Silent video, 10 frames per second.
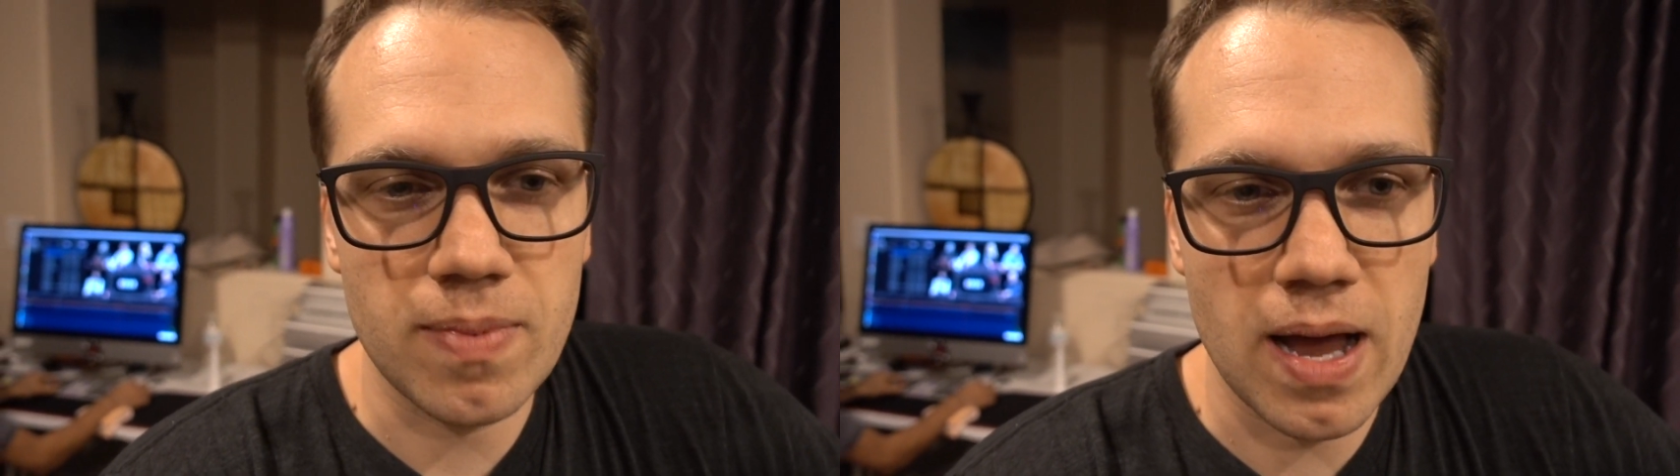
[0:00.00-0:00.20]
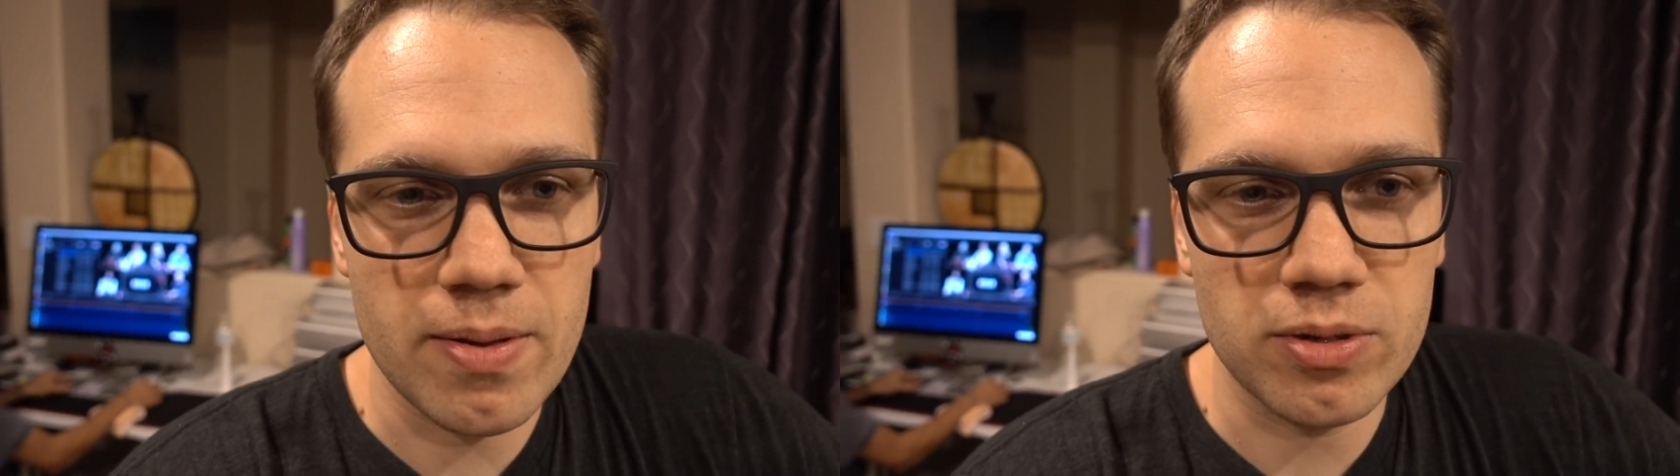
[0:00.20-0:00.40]

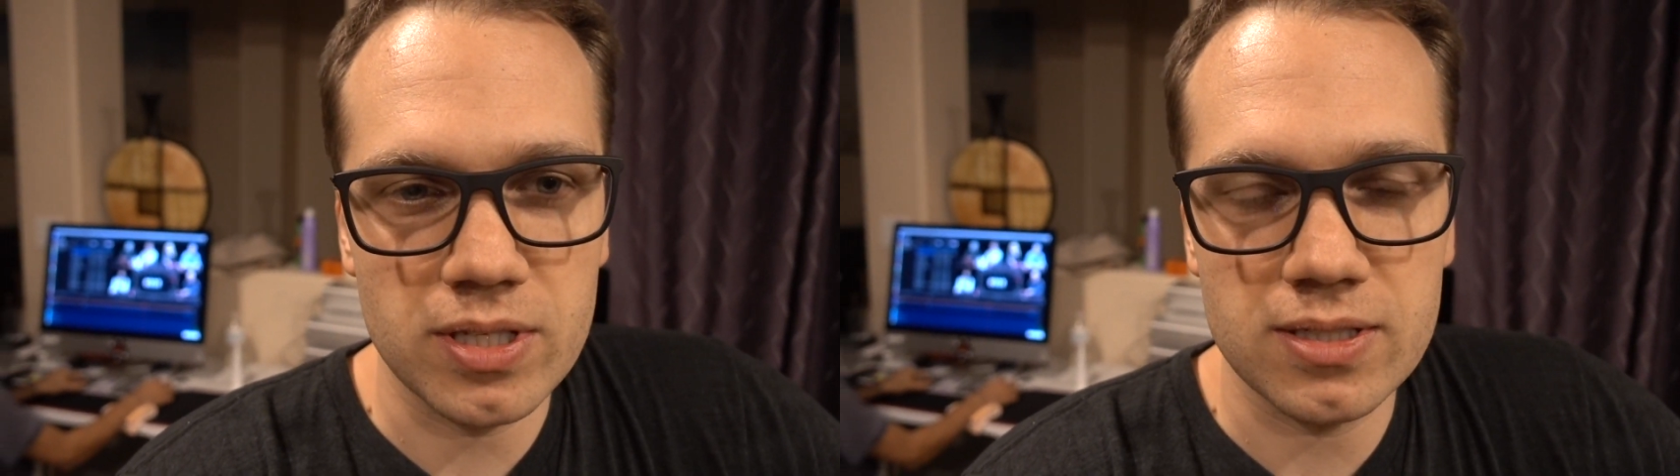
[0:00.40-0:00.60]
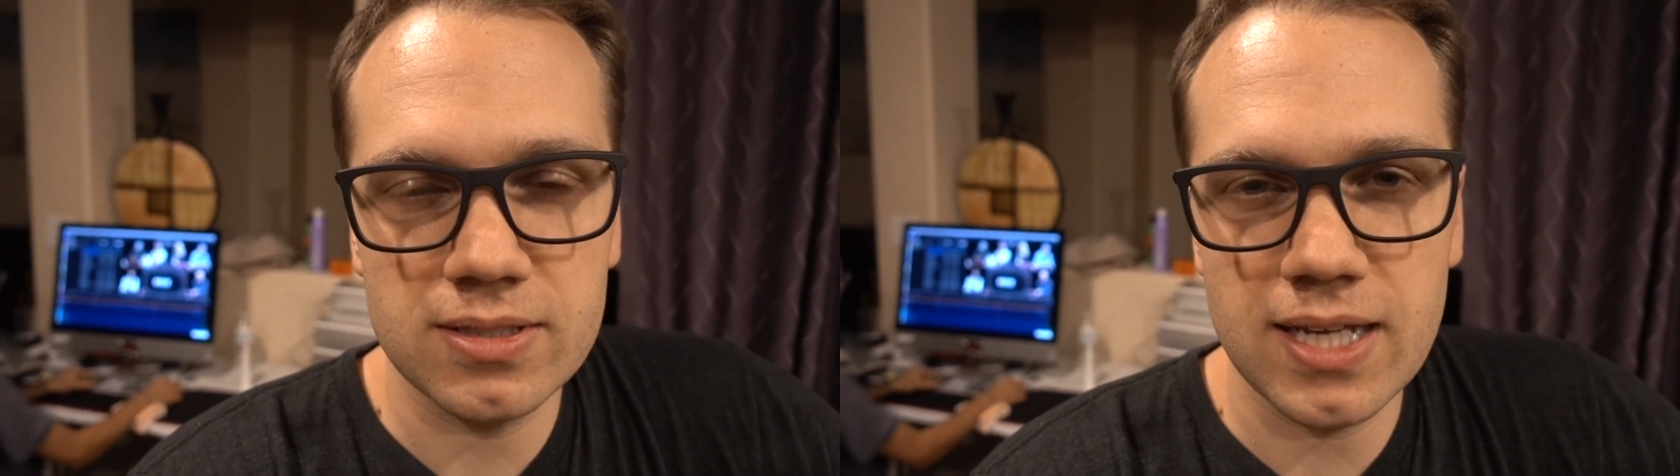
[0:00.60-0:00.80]
by me with
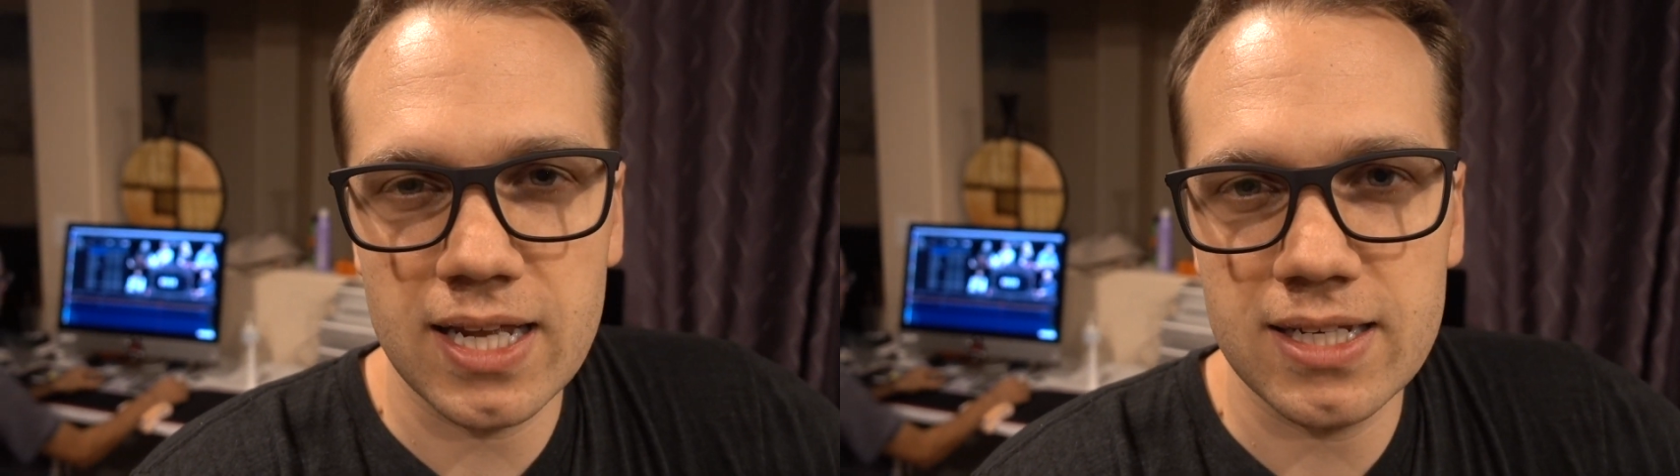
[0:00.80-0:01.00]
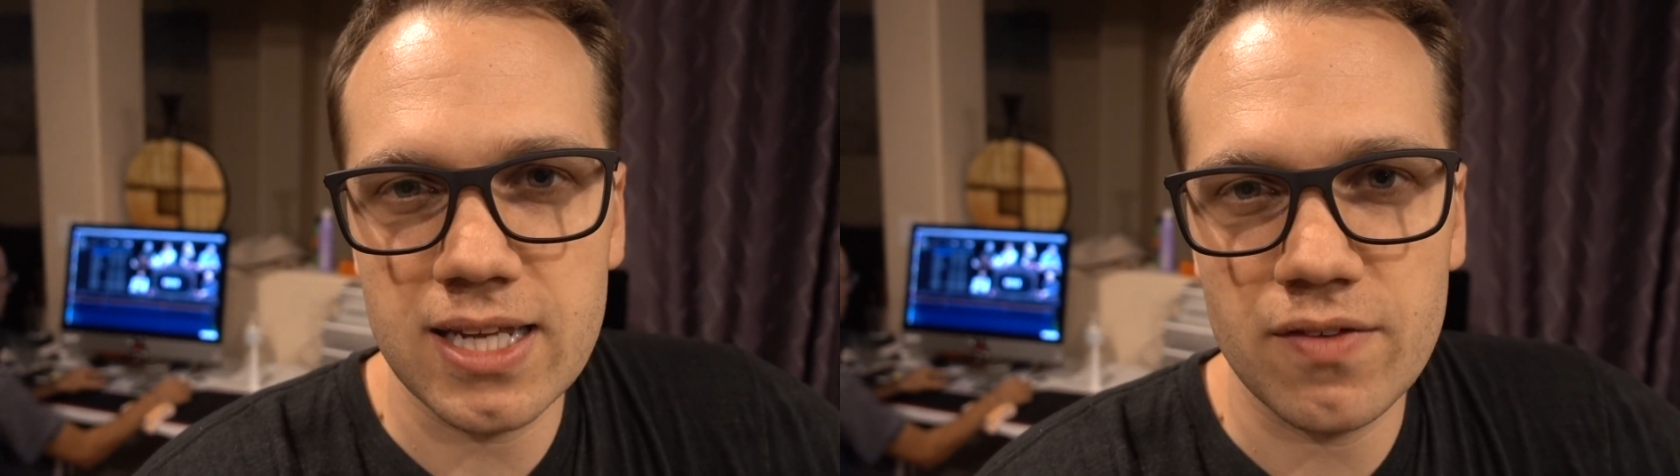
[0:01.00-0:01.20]
this
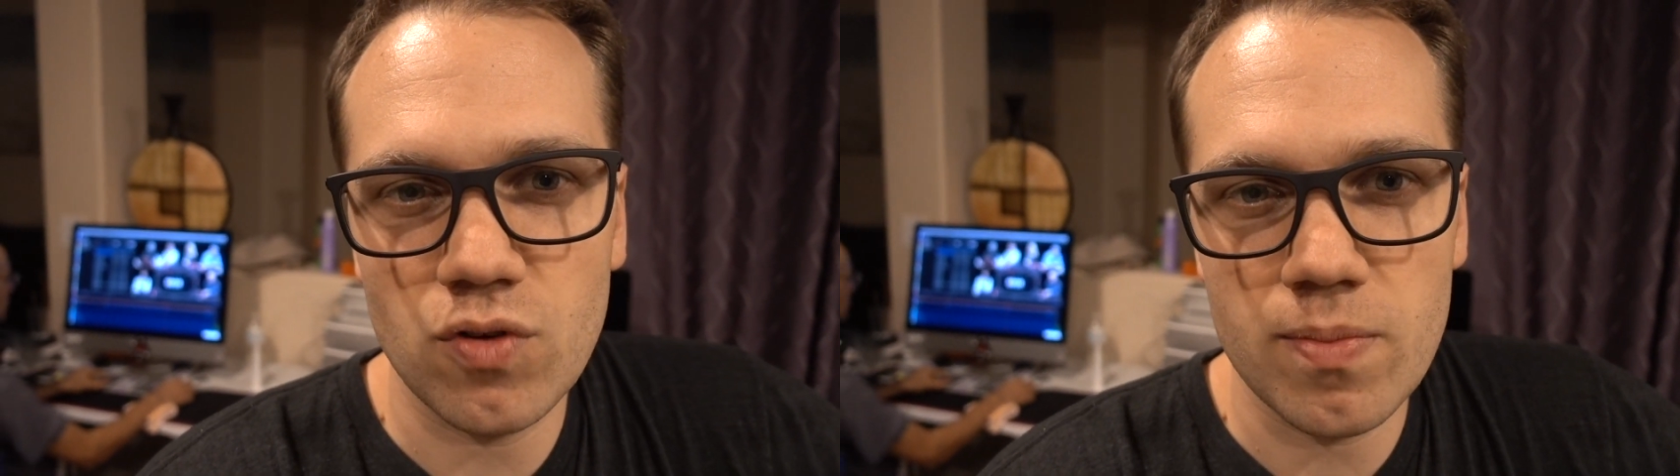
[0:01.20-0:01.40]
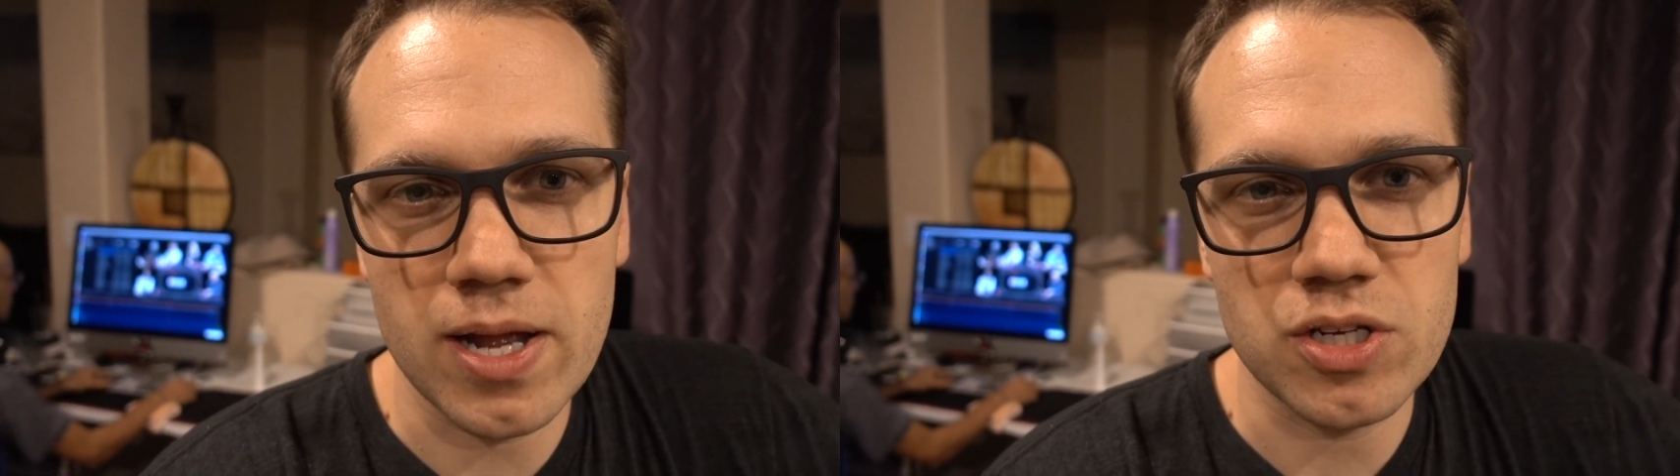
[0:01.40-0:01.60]
day-to-day
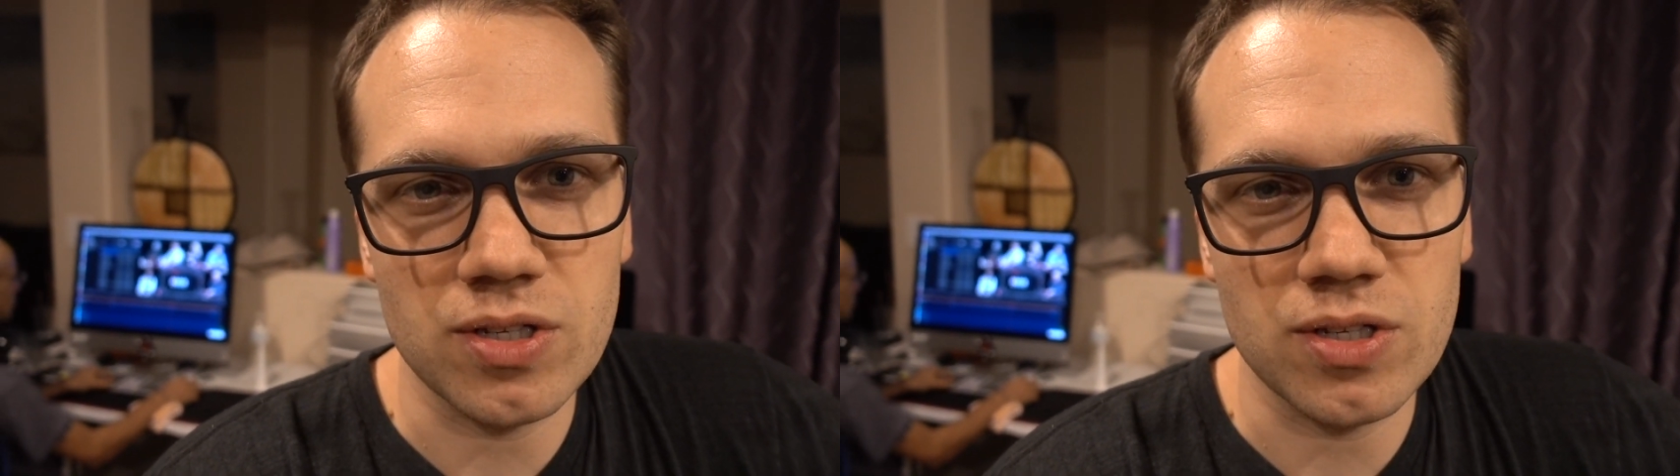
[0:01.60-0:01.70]
format,